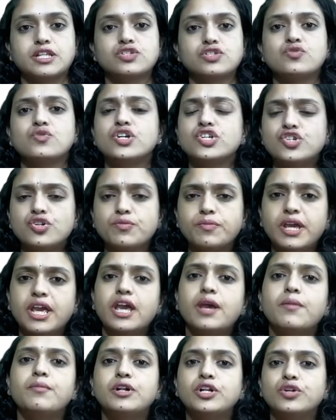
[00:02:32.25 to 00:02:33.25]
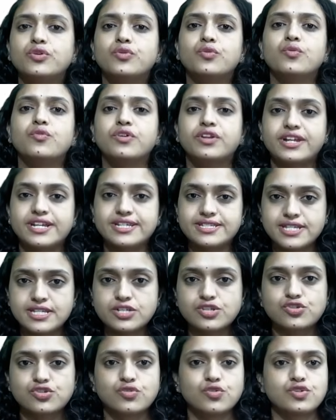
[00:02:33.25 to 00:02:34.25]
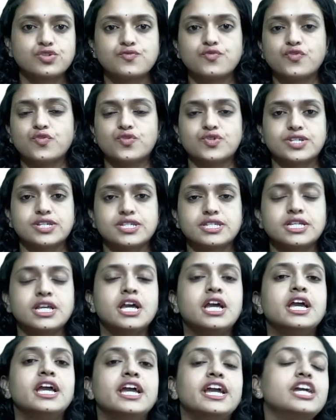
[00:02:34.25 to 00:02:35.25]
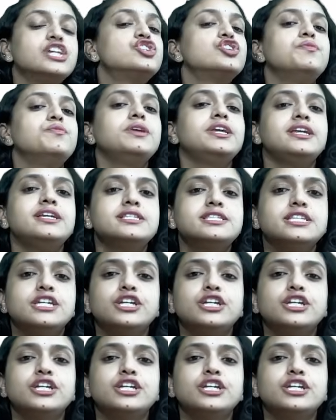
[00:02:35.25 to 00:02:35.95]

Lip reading: So, it should be able to resist those forces. It should be easy